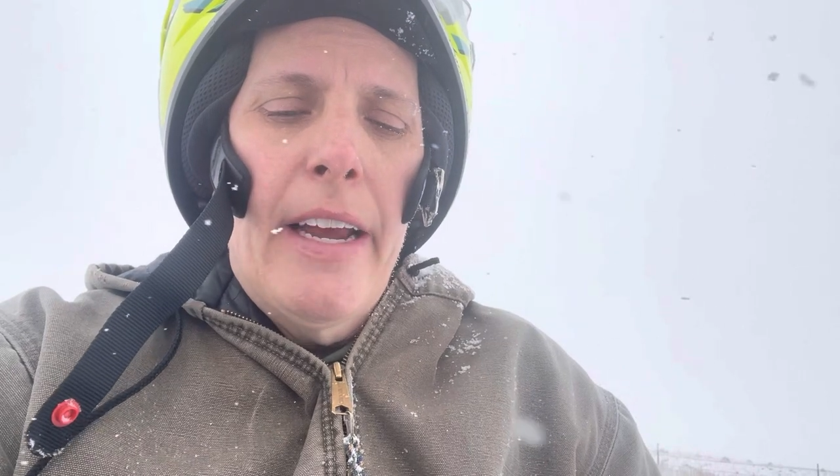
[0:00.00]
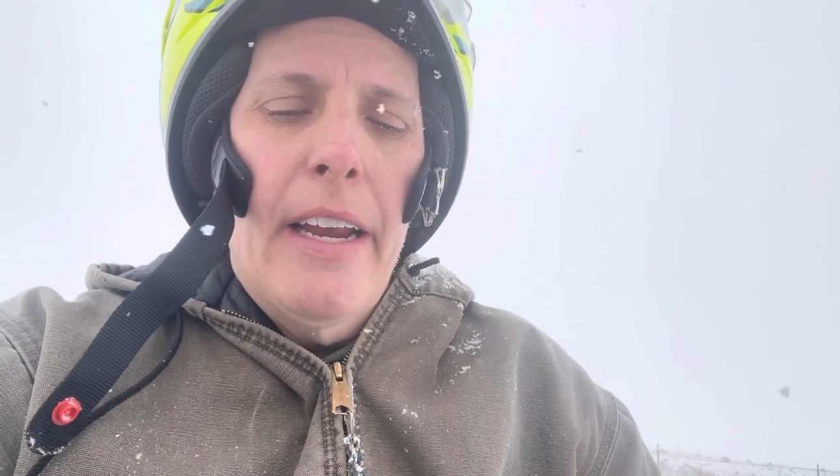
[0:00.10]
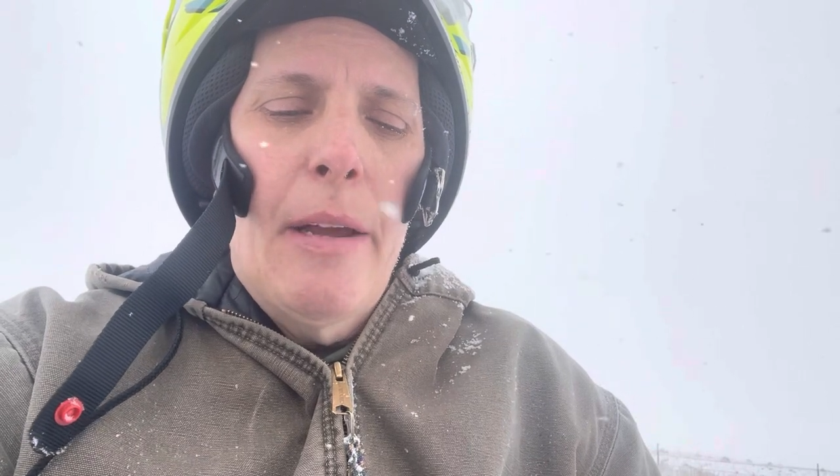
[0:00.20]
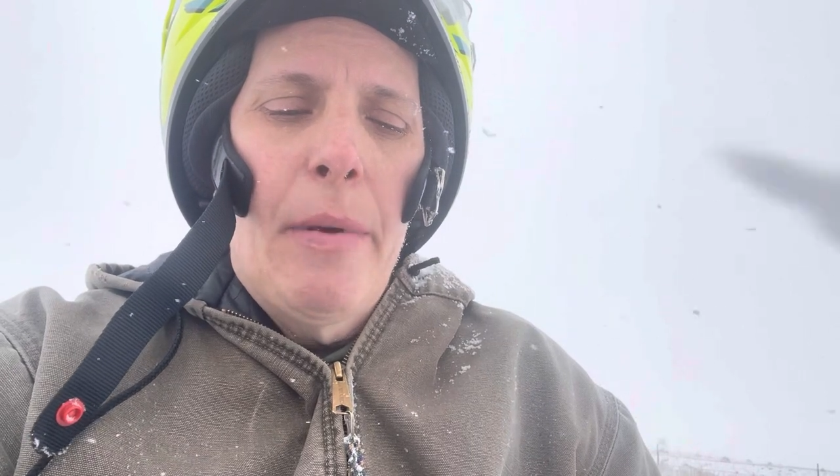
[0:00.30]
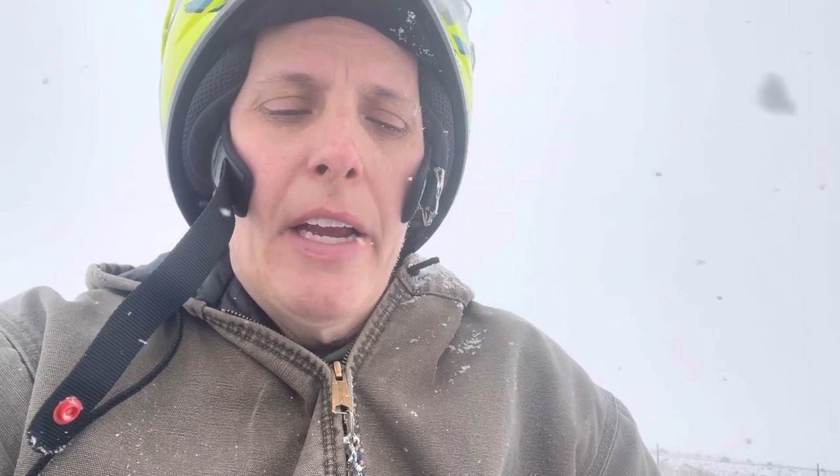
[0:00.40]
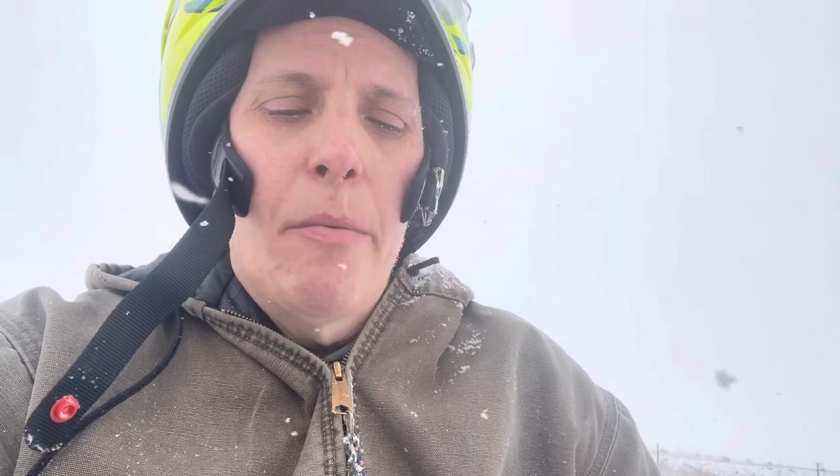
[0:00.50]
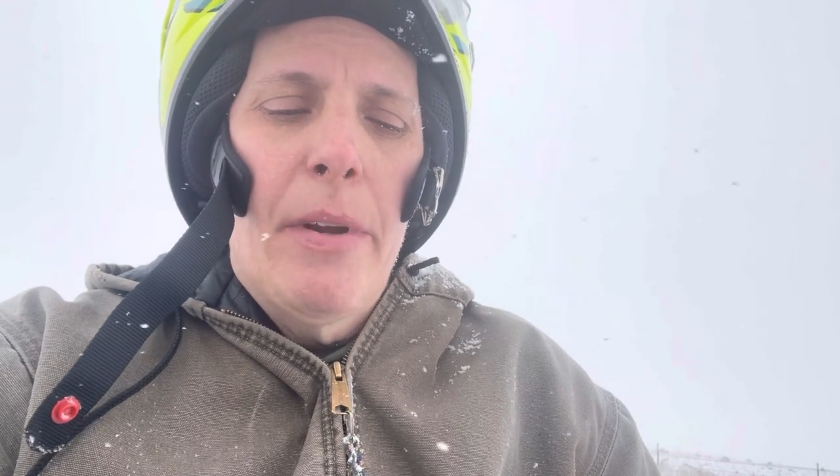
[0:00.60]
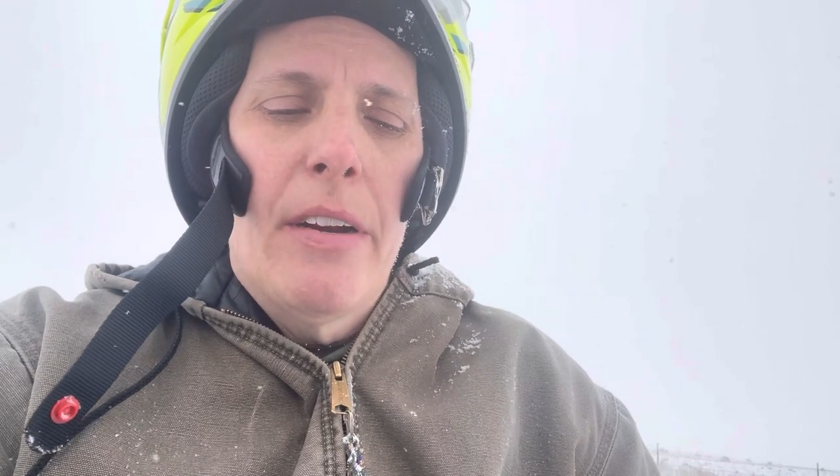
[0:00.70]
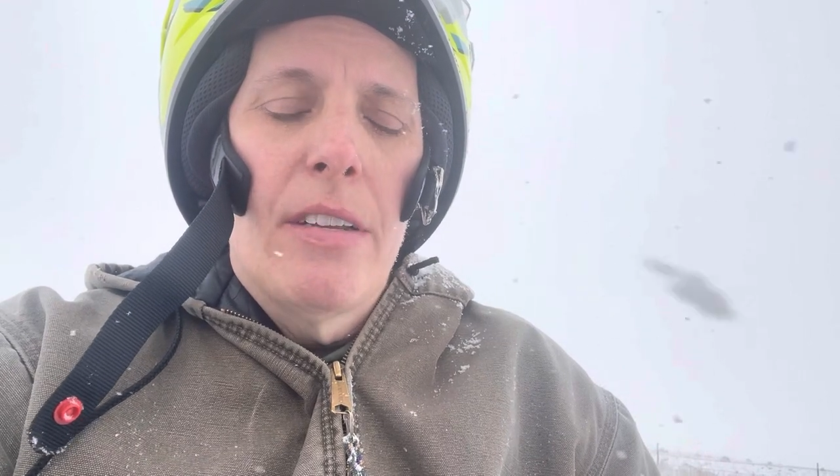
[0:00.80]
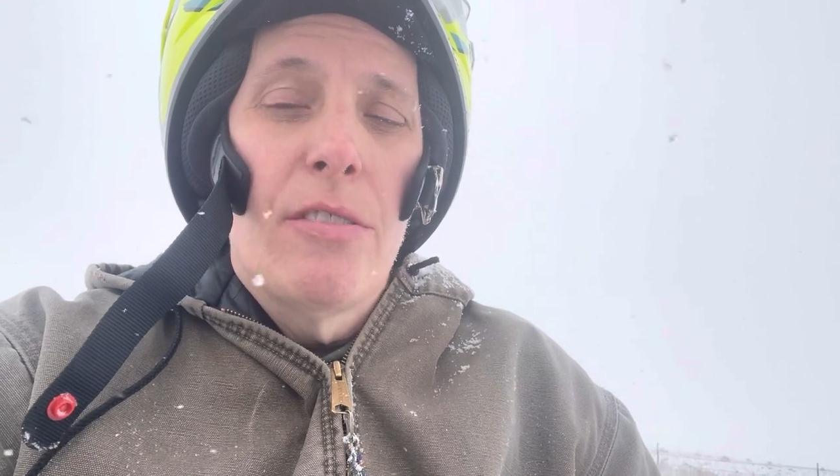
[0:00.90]
I got to get back up
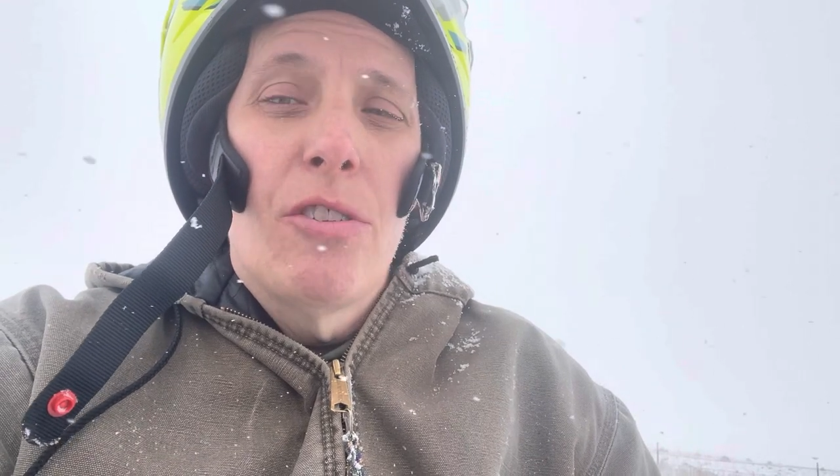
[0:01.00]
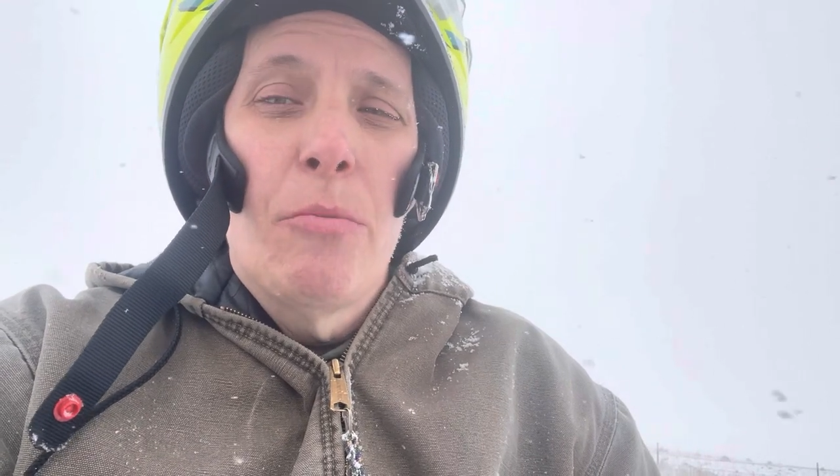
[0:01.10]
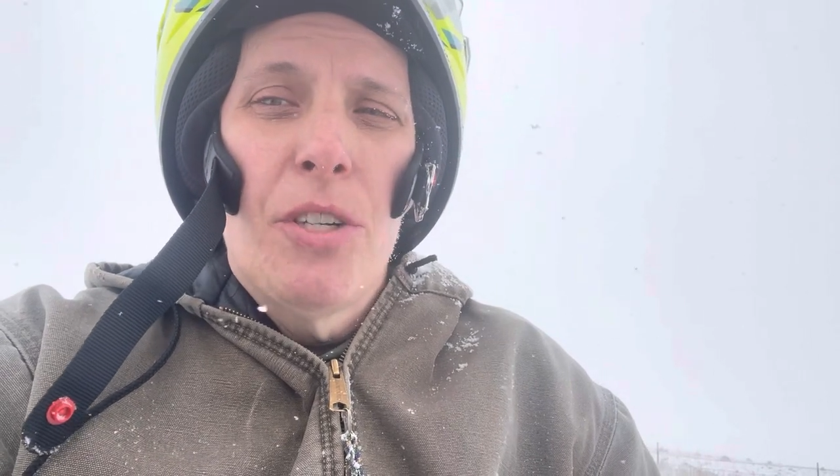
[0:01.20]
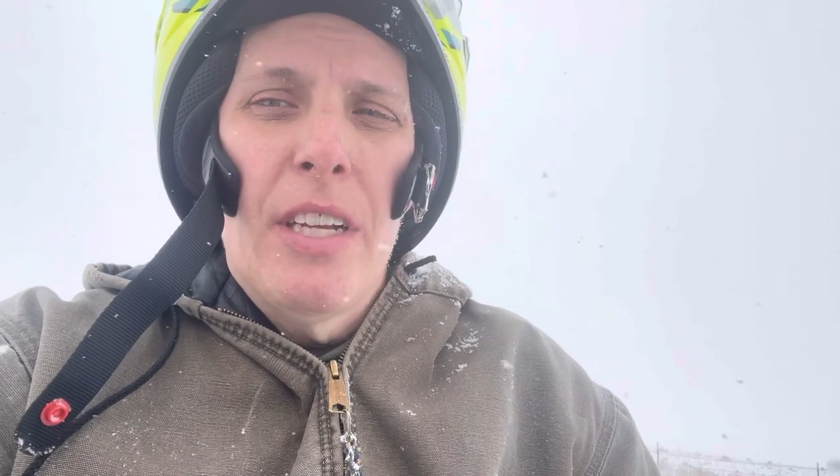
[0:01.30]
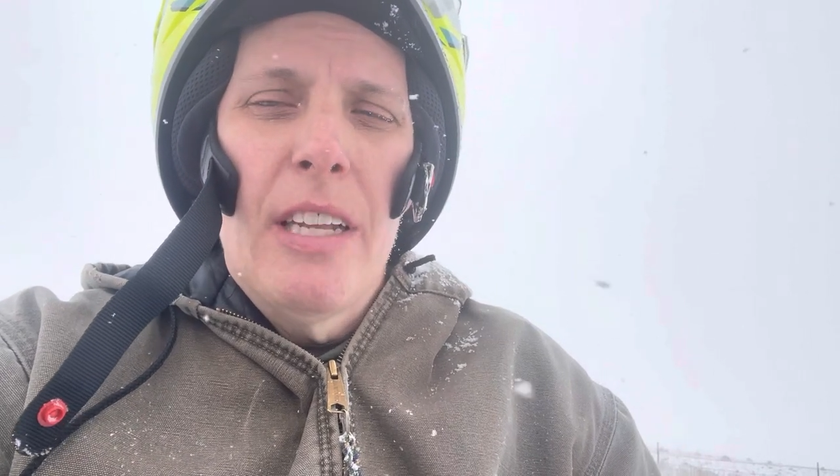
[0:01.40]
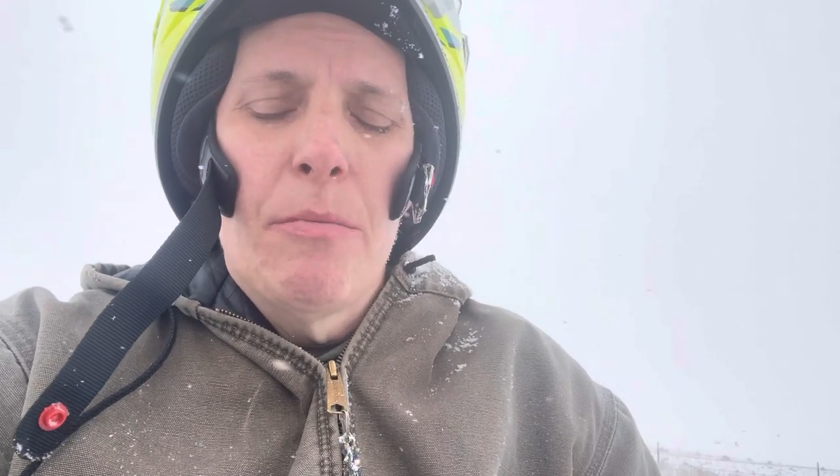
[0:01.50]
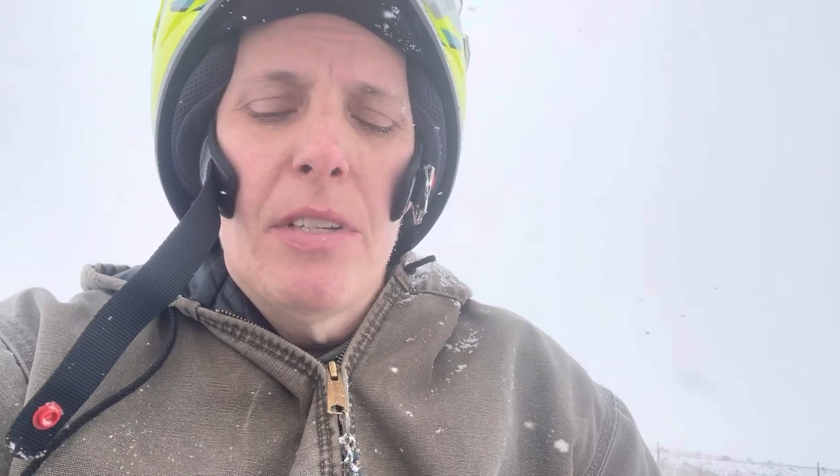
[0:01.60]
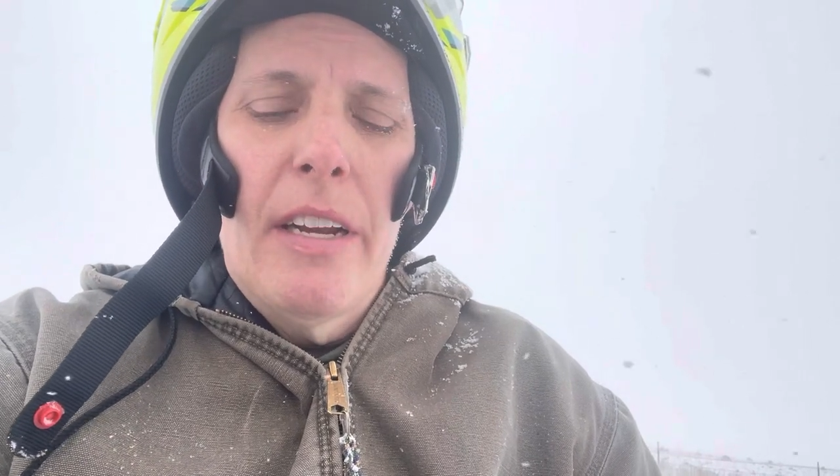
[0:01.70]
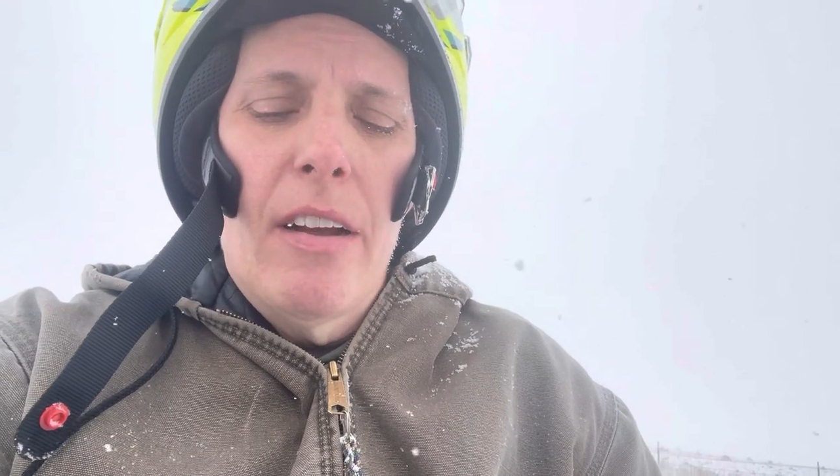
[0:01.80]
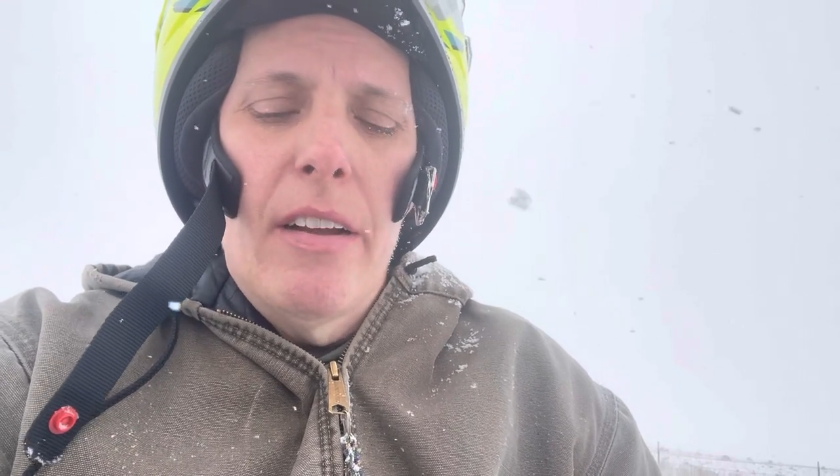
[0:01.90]
here to the snow machine that I'm
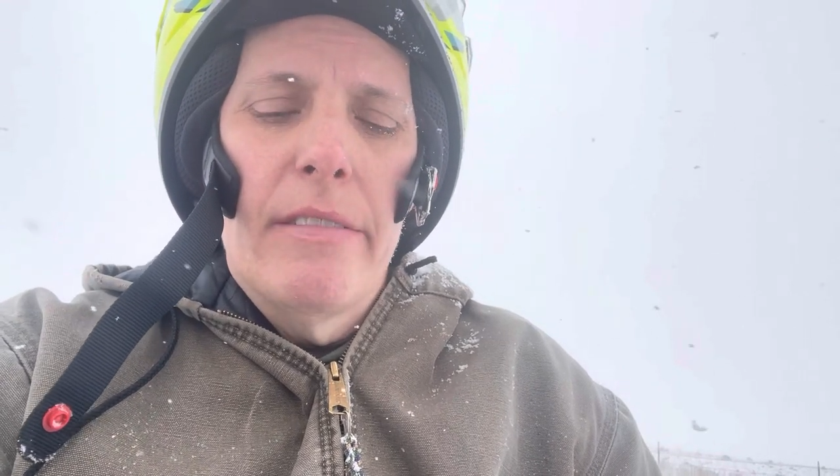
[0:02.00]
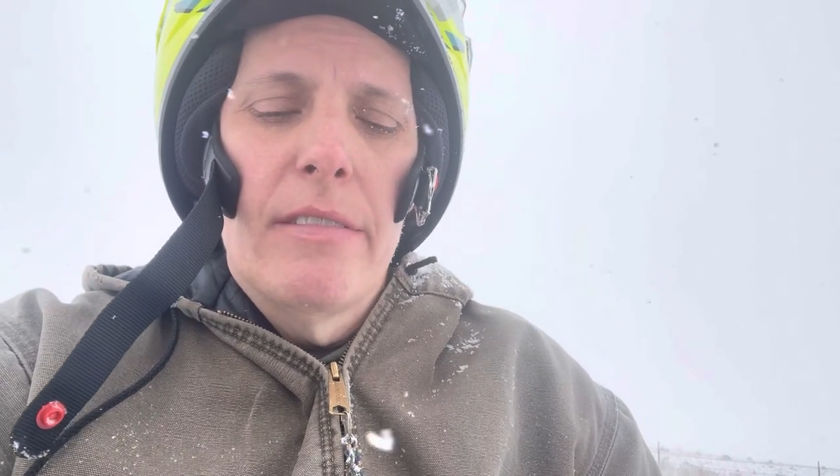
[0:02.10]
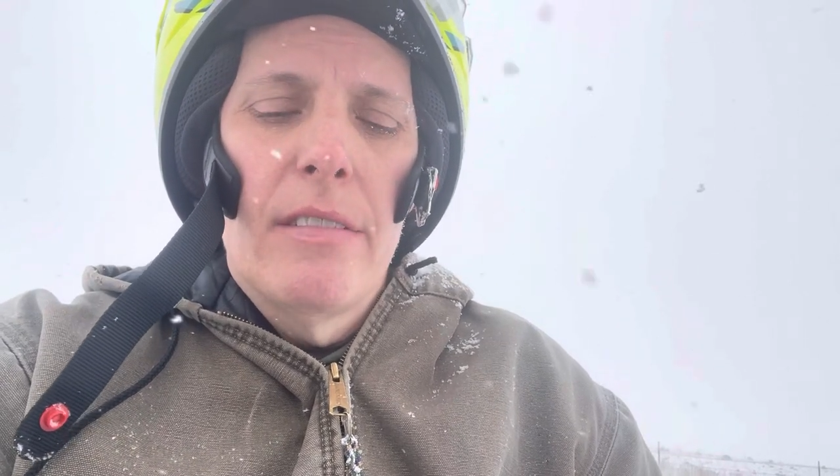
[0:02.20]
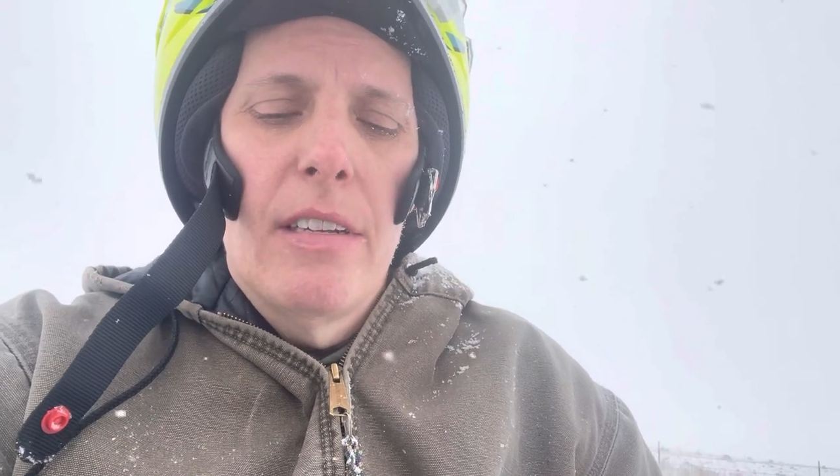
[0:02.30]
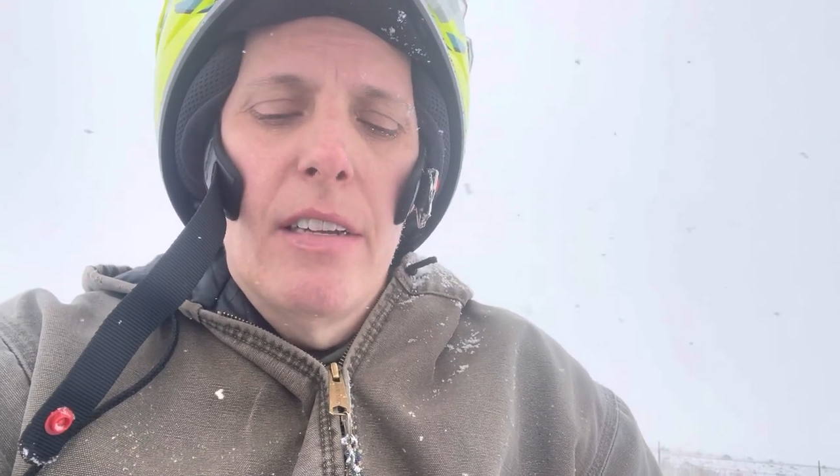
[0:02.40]
sitting on.